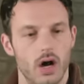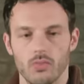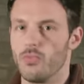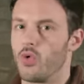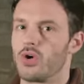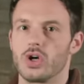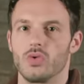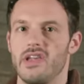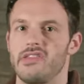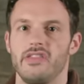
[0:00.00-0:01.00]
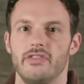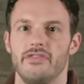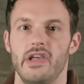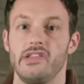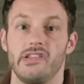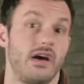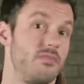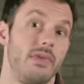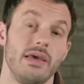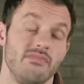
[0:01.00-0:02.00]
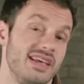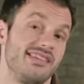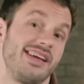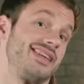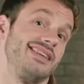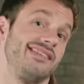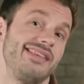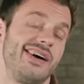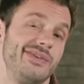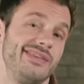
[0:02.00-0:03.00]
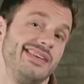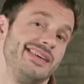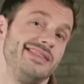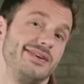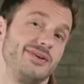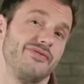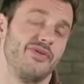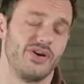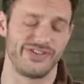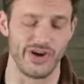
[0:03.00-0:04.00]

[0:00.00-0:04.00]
a more aggressive phasing sound might be exactly the sound that you're looking for.